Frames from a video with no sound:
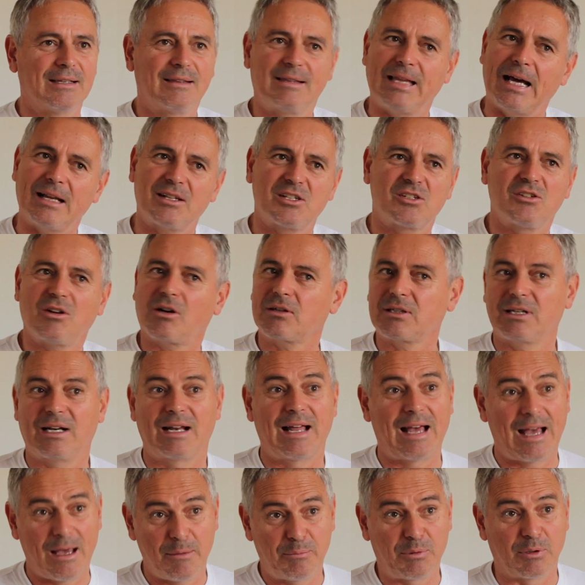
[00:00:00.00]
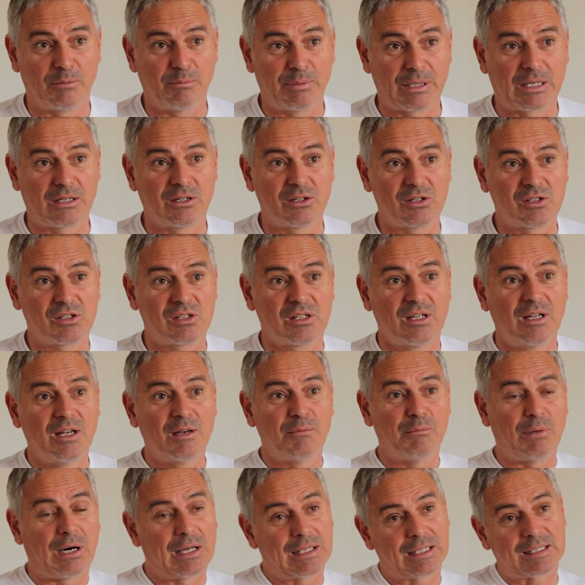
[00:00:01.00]
That's not going to happen, because
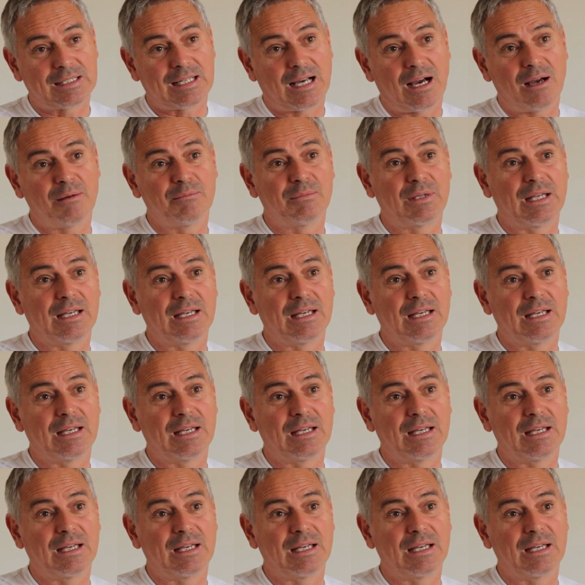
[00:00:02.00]
by the time